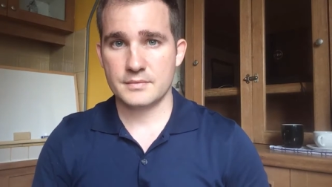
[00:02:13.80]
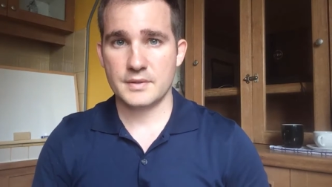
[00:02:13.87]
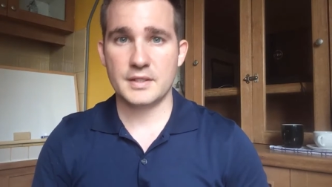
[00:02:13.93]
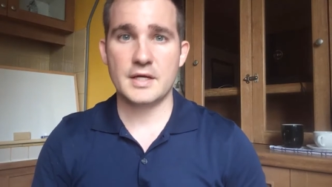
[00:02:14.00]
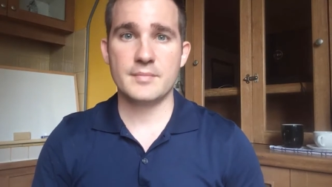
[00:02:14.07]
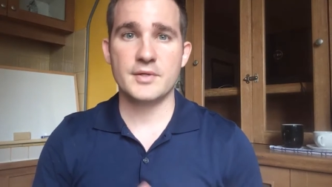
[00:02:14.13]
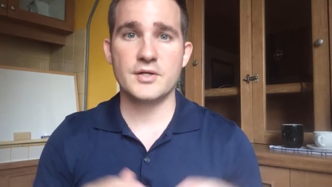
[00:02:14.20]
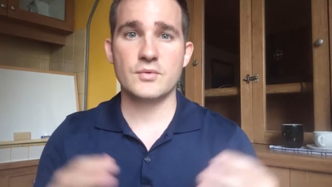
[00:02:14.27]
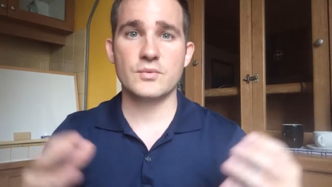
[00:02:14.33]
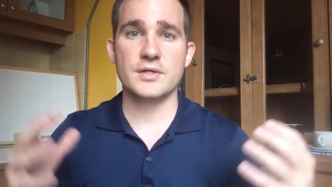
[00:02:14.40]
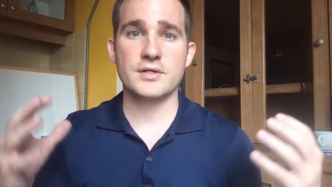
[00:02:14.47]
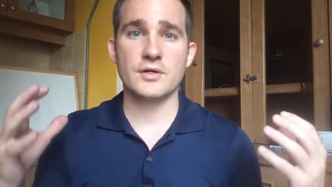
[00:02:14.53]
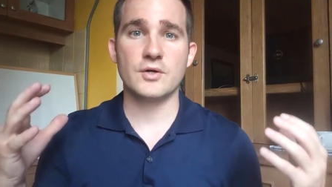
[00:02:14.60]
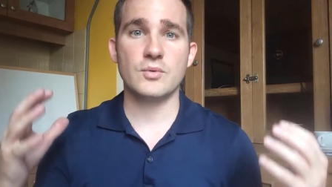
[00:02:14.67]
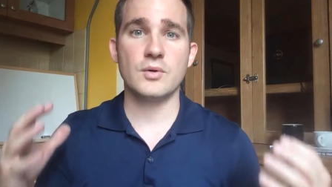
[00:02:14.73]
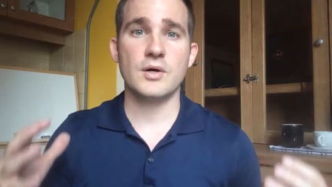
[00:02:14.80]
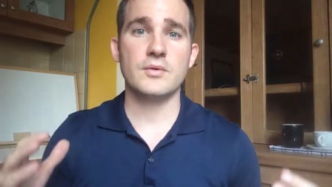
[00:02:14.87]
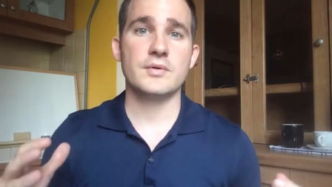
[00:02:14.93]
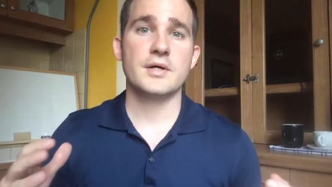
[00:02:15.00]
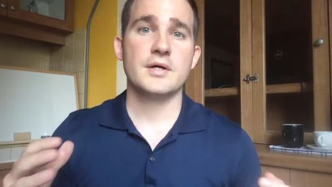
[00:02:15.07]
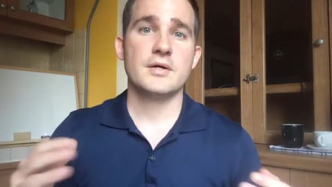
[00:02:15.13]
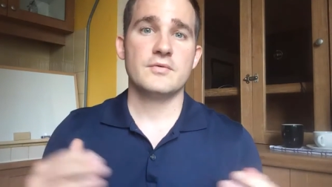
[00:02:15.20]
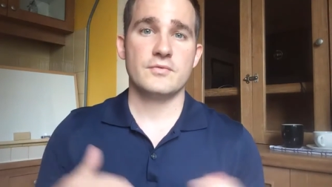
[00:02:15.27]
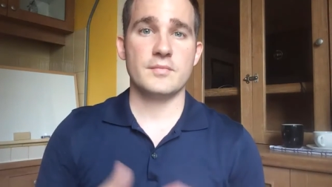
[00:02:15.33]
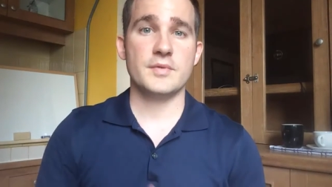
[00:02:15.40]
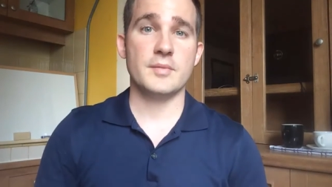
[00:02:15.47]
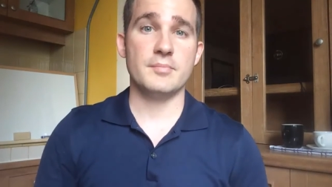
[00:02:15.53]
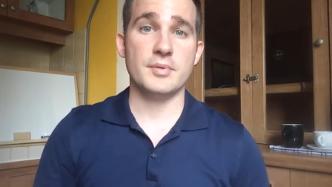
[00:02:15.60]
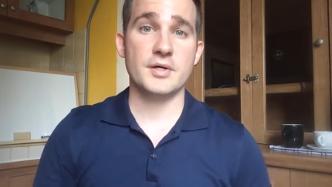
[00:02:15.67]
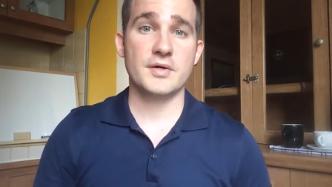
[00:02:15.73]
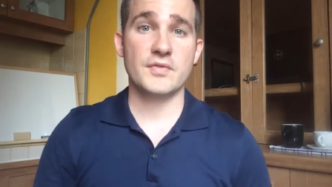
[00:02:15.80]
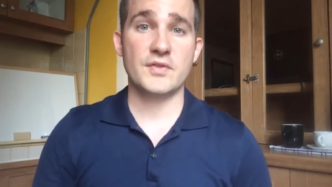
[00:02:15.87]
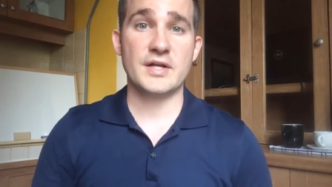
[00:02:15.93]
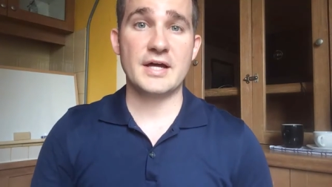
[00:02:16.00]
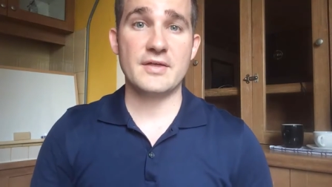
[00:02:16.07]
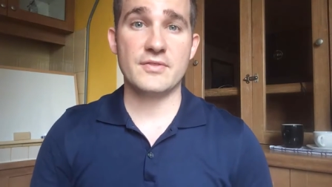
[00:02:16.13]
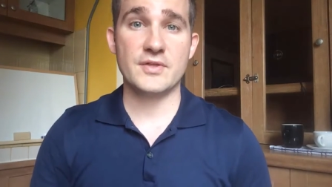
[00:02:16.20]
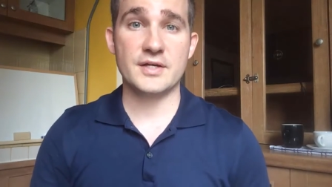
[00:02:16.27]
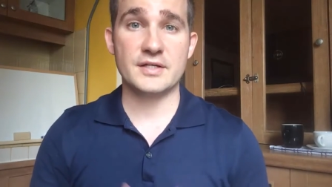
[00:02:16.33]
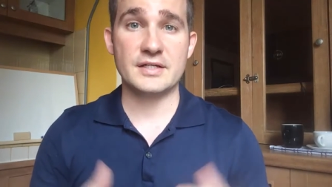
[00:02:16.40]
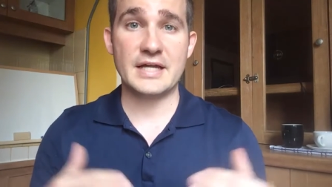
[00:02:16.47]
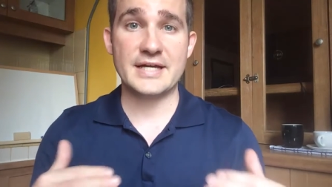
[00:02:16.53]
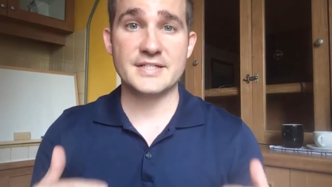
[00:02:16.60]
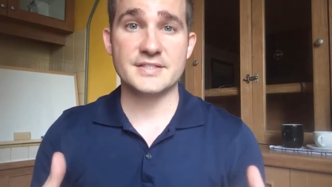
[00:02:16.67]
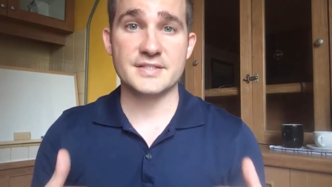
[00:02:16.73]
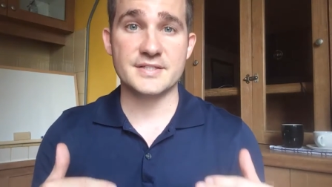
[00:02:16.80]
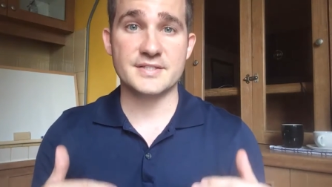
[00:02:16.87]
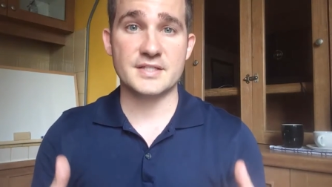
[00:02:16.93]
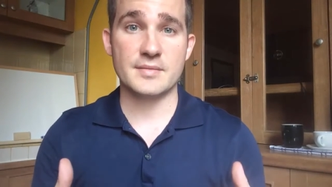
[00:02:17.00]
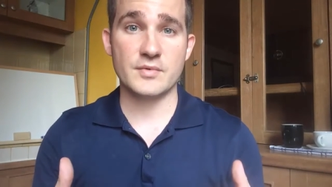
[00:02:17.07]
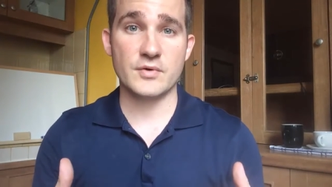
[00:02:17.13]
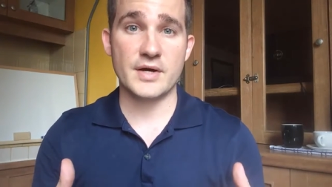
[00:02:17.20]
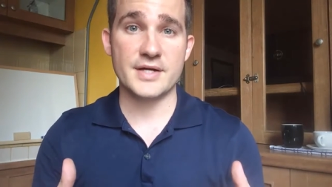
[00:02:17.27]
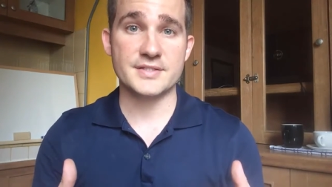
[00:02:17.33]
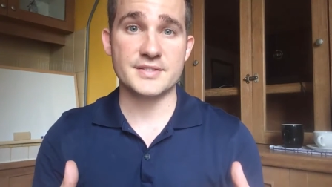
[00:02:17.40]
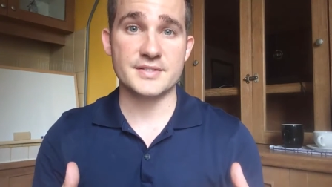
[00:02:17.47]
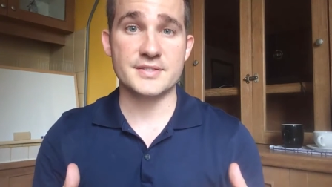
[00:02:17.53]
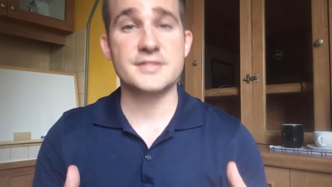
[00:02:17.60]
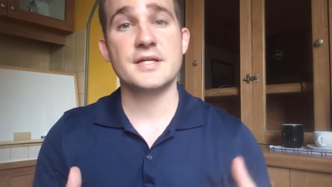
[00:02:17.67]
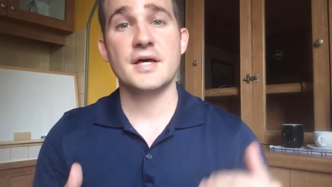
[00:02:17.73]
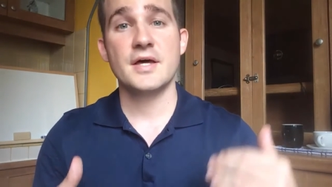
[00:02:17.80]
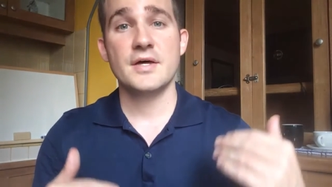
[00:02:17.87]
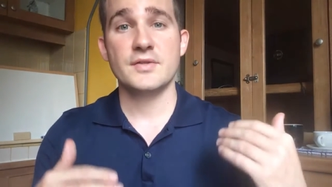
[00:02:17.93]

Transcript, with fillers: And I'm going to read a quote from the book that I think nicely summarizes